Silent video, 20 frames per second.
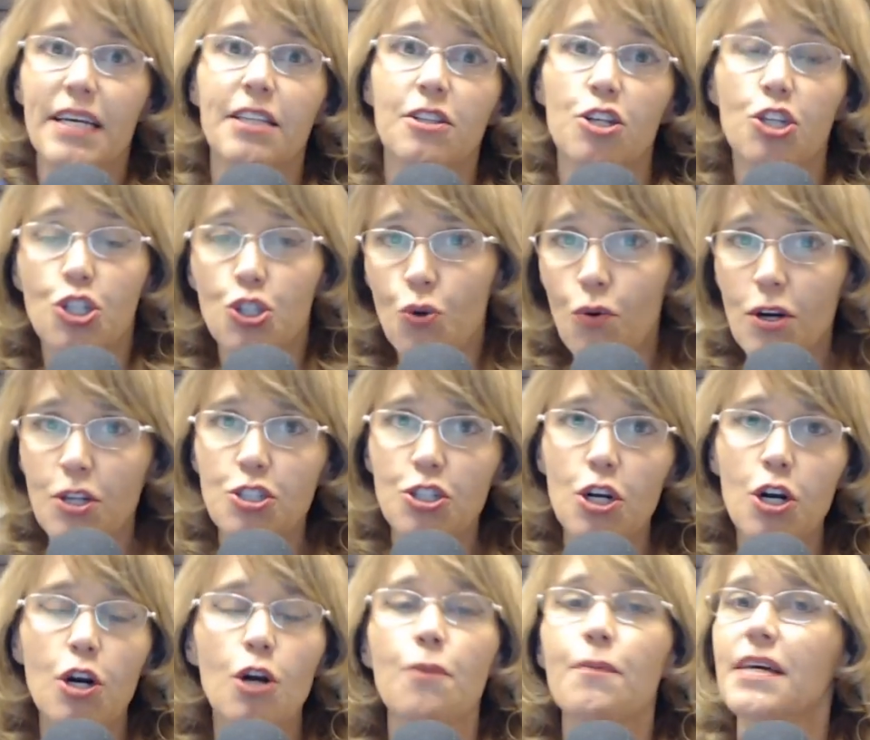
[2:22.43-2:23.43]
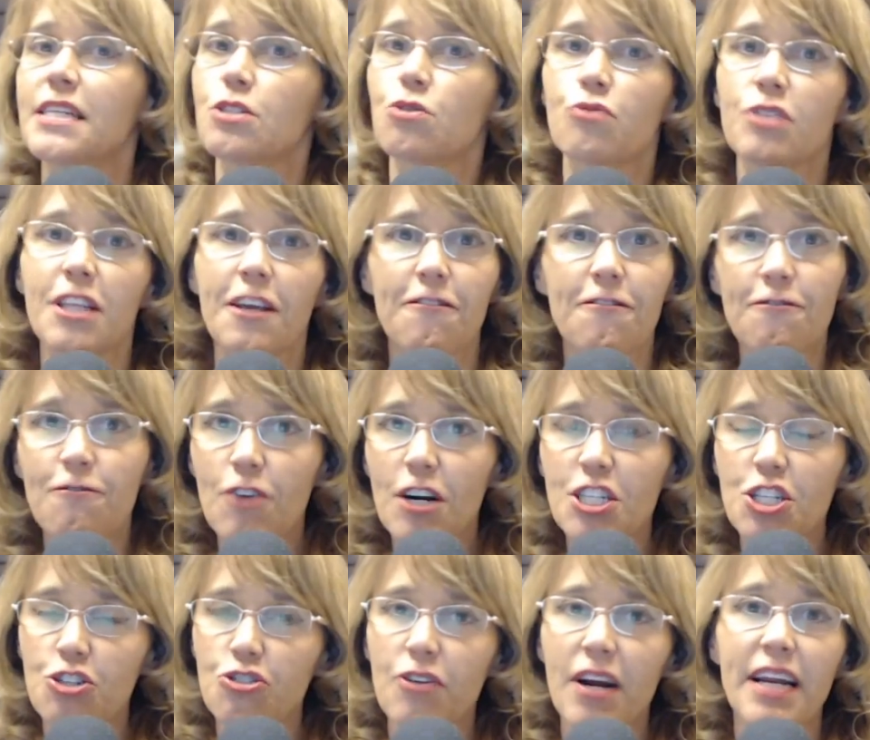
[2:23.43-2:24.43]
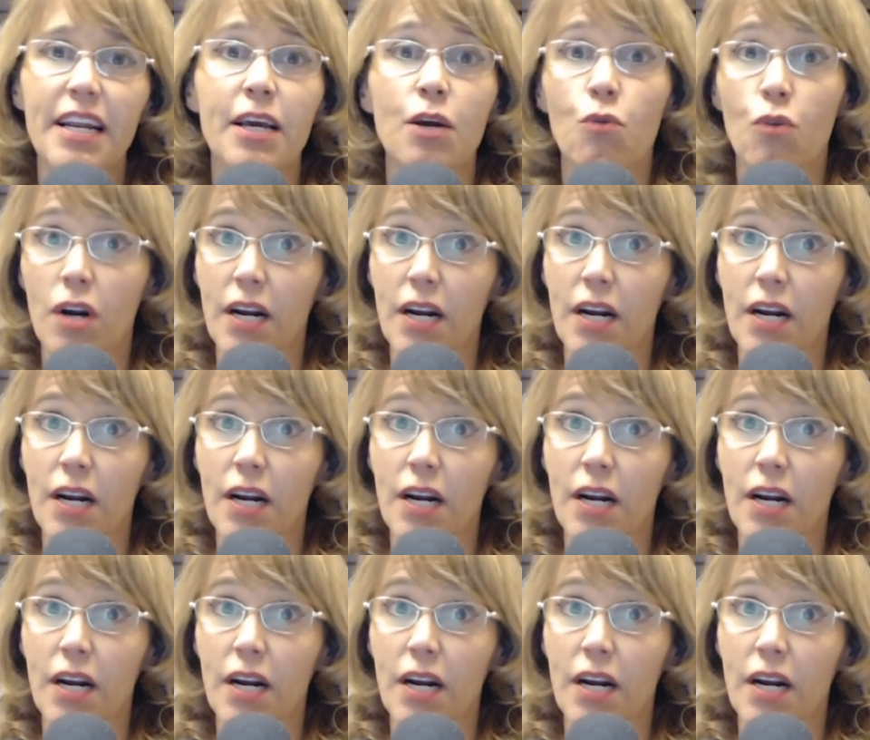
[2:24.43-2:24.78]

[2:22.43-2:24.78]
In the short term, it's really frustrating.